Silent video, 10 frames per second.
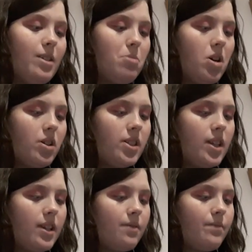
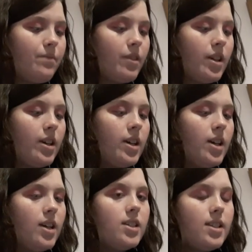marketing
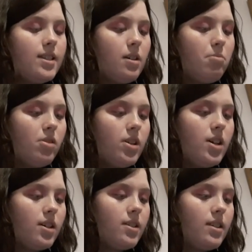to sell
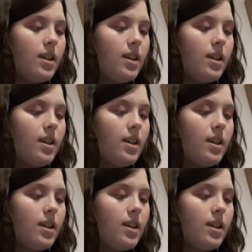products.